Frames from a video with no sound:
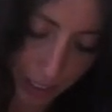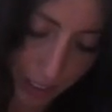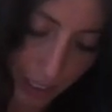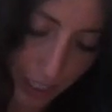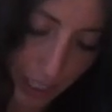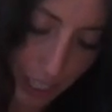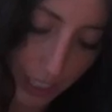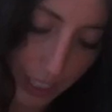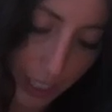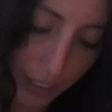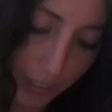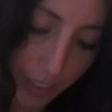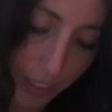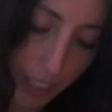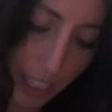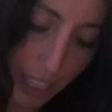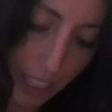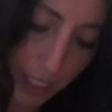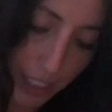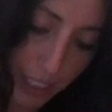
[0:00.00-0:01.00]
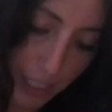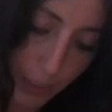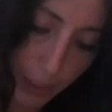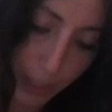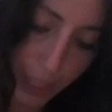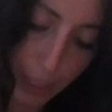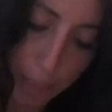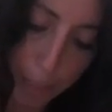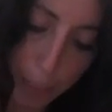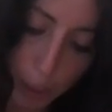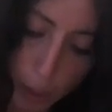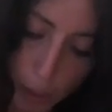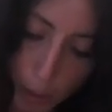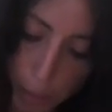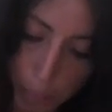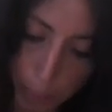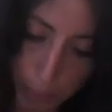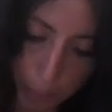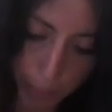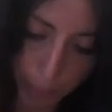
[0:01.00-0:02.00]
I love the colours when they
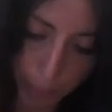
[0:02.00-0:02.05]
pop.